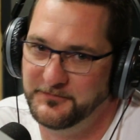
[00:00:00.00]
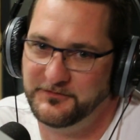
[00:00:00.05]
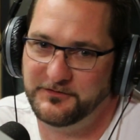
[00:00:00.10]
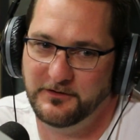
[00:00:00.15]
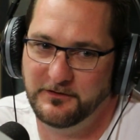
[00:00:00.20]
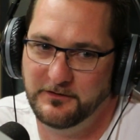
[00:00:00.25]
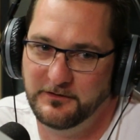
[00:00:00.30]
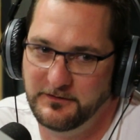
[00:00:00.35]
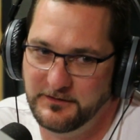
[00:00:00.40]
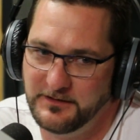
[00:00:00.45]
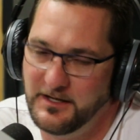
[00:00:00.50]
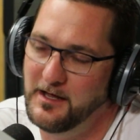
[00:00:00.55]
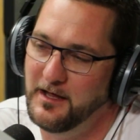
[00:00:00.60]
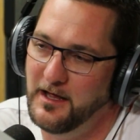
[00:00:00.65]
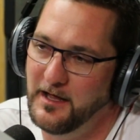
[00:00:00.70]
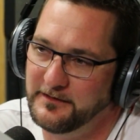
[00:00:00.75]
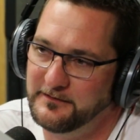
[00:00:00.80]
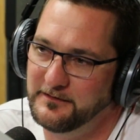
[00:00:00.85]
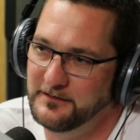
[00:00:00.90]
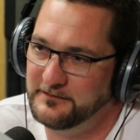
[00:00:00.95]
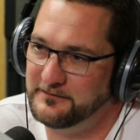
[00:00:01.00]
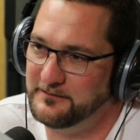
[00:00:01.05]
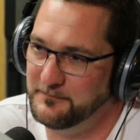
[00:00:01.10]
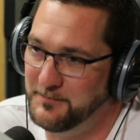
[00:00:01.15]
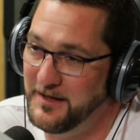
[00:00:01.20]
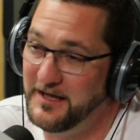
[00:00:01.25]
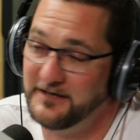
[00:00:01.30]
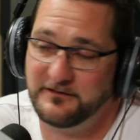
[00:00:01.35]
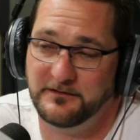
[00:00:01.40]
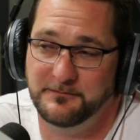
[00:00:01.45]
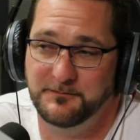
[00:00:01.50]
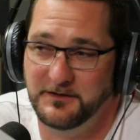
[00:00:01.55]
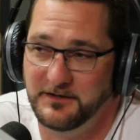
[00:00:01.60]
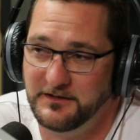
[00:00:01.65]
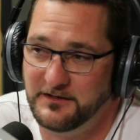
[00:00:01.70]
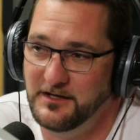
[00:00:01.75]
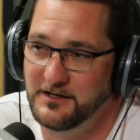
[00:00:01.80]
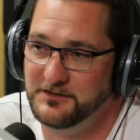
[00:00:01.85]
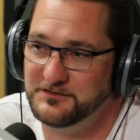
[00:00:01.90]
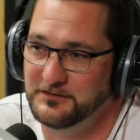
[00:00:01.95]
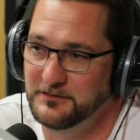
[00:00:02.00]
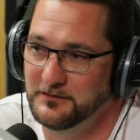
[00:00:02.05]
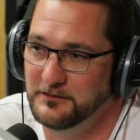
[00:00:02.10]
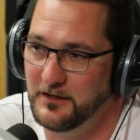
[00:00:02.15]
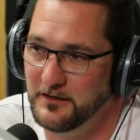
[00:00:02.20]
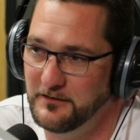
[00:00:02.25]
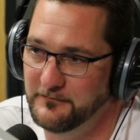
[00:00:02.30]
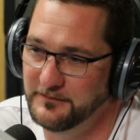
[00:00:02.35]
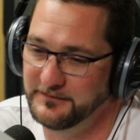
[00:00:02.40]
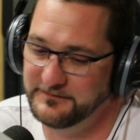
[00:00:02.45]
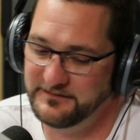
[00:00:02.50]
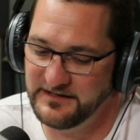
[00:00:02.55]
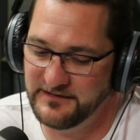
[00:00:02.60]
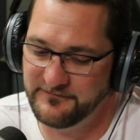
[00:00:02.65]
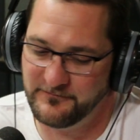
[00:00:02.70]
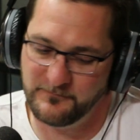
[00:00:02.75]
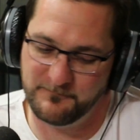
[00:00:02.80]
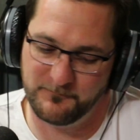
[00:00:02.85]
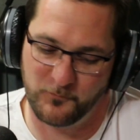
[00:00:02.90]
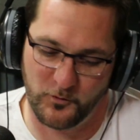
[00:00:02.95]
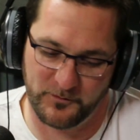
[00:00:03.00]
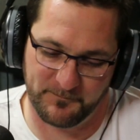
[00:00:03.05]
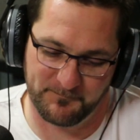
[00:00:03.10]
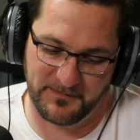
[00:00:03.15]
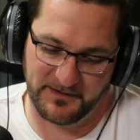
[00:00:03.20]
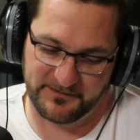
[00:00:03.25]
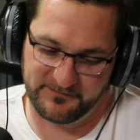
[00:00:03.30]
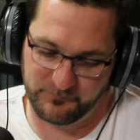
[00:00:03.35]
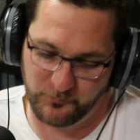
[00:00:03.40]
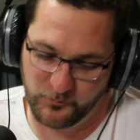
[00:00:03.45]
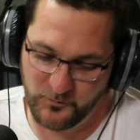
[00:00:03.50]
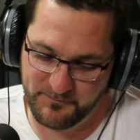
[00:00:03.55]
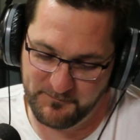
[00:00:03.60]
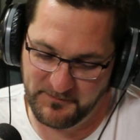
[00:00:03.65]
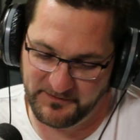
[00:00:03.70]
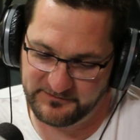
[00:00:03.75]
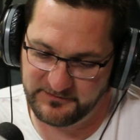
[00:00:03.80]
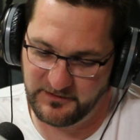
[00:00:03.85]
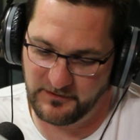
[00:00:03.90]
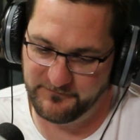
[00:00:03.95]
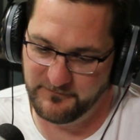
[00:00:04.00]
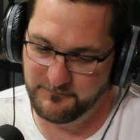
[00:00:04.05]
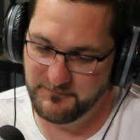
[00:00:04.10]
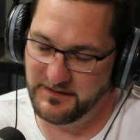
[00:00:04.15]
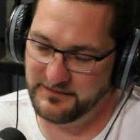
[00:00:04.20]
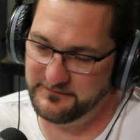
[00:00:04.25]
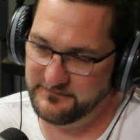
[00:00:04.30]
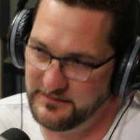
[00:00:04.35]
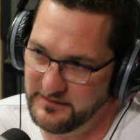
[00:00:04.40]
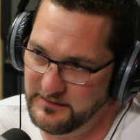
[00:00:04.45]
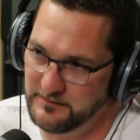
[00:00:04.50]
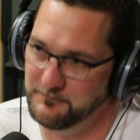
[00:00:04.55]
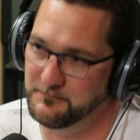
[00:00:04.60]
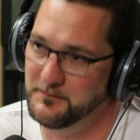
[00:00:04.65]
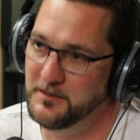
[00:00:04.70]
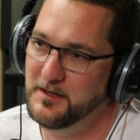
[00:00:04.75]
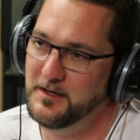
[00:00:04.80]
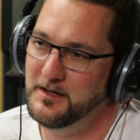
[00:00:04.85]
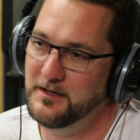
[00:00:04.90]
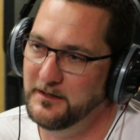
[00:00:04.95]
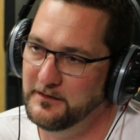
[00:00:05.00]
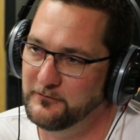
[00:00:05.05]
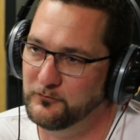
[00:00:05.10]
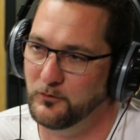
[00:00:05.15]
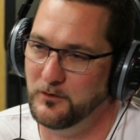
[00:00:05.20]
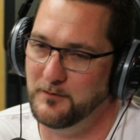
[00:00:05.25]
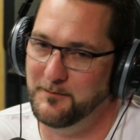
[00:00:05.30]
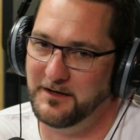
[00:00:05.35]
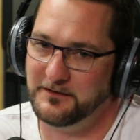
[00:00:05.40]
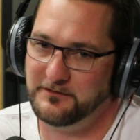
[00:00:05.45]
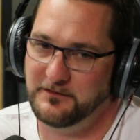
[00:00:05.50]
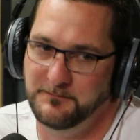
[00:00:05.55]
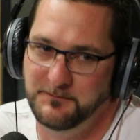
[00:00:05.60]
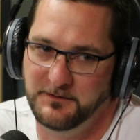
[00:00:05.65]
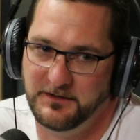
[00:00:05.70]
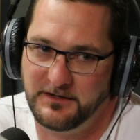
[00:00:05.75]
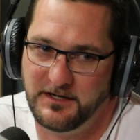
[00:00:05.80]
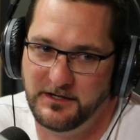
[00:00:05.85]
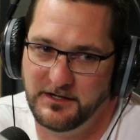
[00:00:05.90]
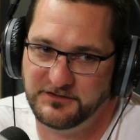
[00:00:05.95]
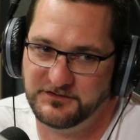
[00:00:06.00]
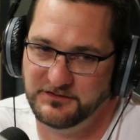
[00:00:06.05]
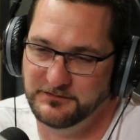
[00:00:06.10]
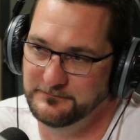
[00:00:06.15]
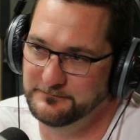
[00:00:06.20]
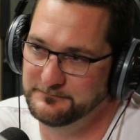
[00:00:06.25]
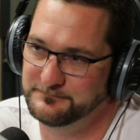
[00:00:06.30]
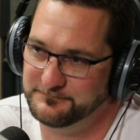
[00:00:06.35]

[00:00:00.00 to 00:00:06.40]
So yeah, it's about communication. A lot of it, even with myself and my team, it's all about communication.